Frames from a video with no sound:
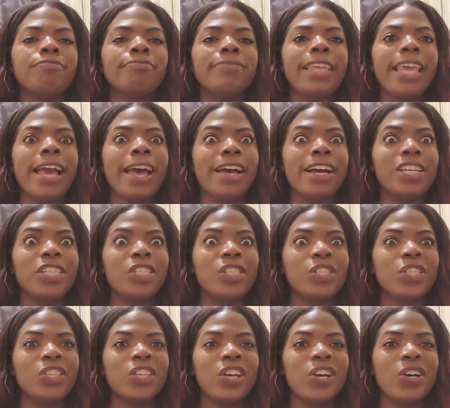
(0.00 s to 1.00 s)
Yeah,
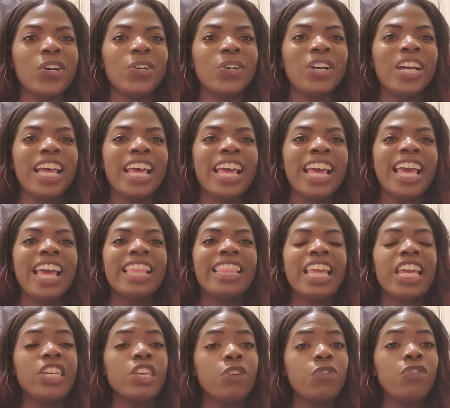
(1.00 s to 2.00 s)
so
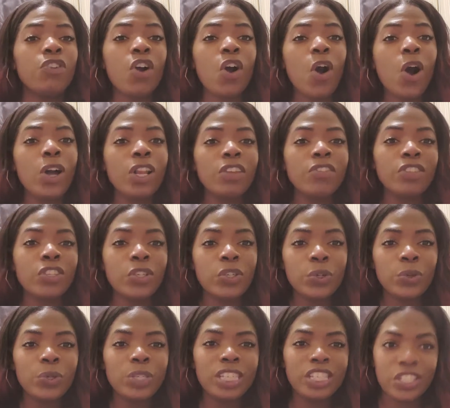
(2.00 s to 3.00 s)
thank you for all of the
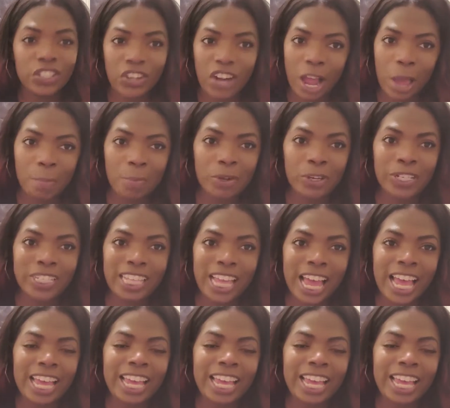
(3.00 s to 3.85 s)
new subscribers.